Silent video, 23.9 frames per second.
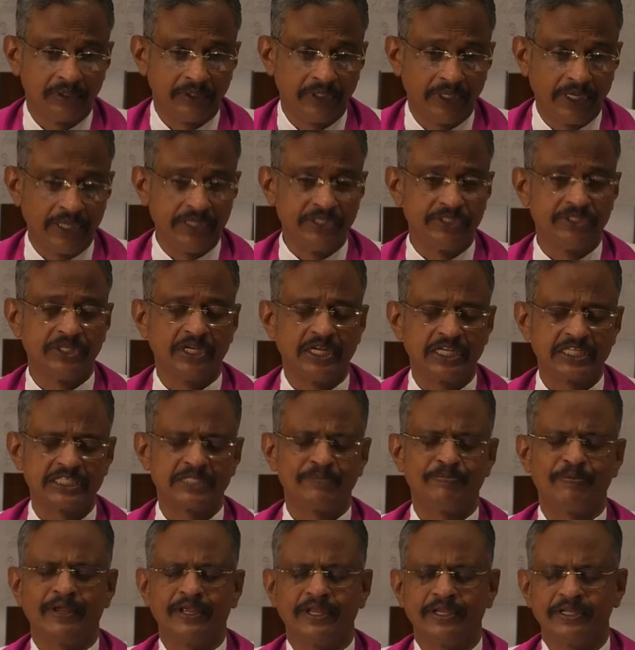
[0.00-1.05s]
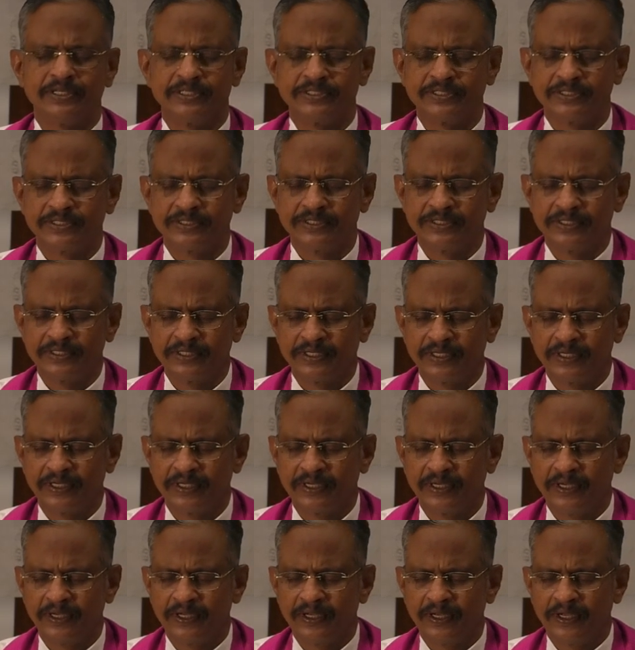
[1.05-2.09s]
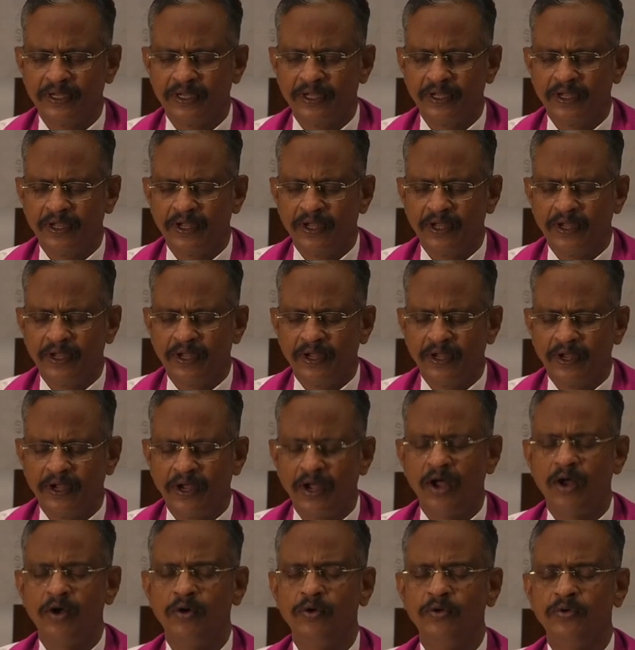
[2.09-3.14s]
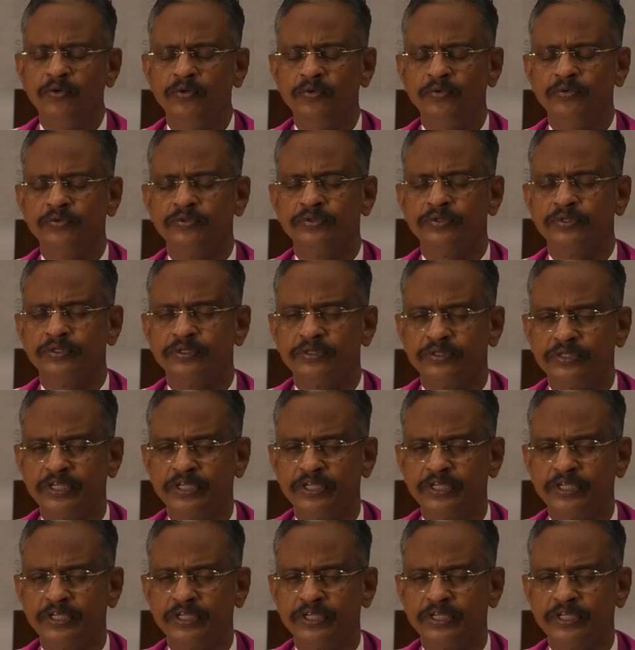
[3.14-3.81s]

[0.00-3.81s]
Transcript: angel explains how